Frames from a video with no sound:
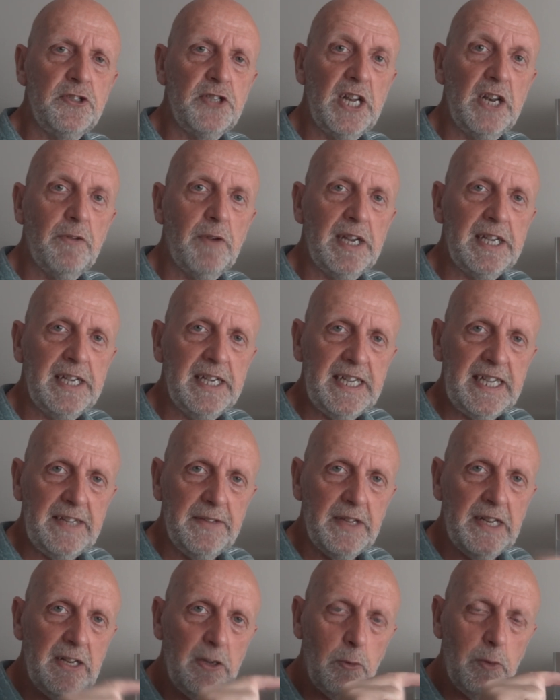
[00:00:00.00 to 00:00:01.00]
generate
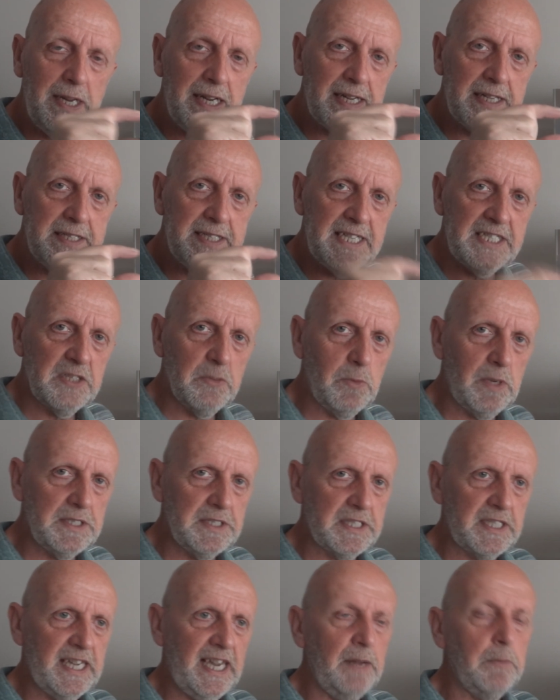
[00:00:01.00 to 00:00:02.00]
heat the little incandescent
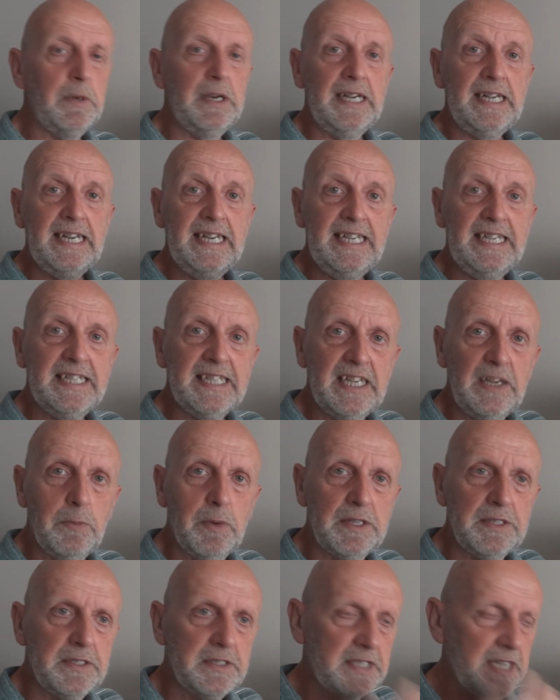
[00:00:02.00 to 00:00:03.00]
ones can when the LED
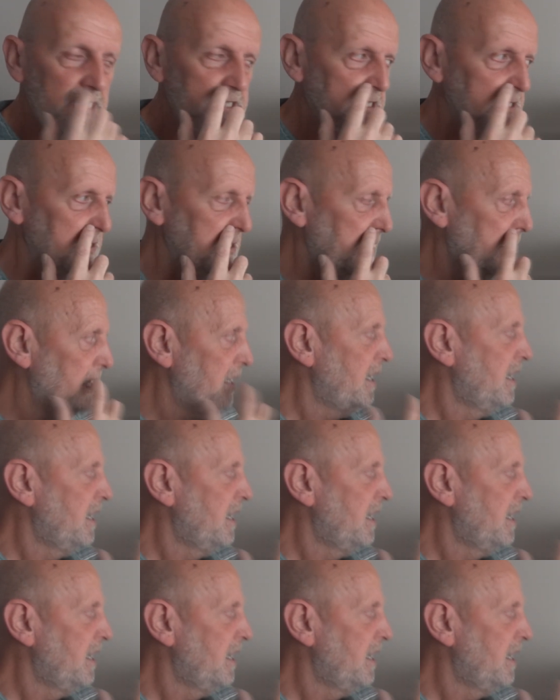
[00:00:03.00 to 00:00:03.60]
ones doesn't